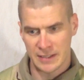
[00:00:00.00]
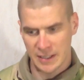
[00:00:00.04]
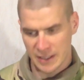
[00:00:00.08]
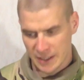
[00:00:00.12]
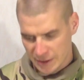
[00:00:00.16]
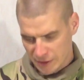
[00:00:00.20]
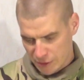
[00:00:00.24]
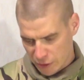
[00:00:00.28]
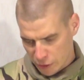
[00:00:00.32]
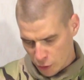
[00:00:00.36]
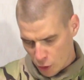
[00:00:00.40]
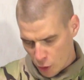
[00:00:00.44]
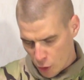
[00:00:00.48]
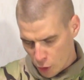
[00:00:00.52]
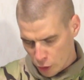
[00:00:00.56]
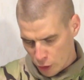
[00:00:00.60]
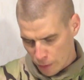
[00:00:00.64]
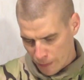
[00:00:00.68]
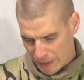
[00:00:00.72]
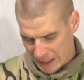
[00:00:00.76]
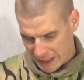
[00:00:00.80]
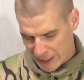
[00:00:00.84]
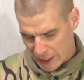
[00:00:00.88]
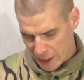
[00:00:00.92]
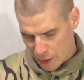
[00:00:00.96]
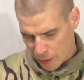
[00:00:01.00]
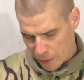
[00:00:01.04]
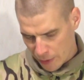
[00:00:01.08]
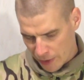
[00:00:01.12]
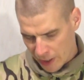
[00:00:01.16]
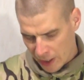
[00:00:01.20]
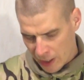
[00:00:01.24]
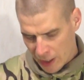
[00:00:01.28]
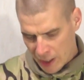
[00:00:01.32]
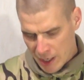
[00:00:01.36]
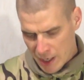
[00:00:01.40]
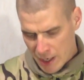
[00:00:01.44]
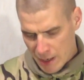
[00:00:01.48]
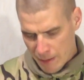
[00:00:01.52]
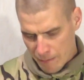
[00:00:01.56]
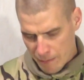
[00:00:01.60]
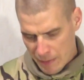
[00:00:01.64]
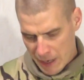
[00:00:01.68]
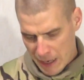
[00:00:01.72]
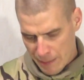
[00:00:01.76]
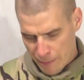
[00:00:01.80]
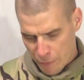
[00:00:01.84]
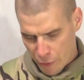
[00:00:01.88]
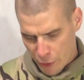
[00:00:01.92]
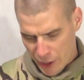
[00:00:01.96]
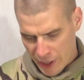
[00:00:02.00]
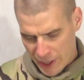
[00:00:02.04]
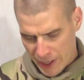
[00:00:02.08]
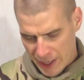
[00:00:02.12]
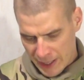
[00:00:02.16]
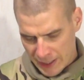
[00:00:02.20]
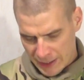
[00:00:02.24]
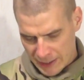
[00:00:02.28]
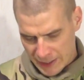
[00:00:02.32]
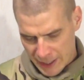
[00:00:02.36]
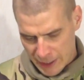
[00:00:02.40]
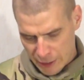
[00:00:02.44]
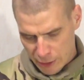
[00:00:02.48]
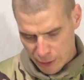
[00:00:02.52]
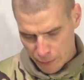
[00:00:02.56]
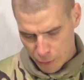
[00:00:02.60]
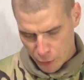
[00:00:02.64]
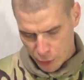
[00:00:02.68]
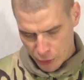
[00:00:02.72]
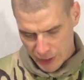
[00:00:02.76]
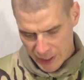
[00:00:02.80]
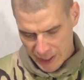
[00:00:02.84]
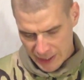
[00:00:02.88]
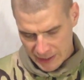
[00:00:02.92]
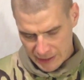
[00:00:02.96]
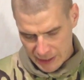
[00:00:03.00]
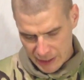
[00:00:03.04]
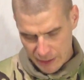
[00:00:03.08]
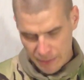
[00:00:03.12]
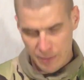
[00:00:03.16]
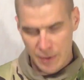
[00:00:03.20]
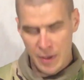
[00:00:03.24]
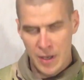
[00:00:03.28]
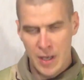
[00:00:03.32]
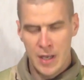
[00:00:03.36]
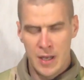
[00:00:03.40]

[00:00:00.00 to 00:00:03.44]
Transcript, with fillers: that this is all the material membrane and then the protective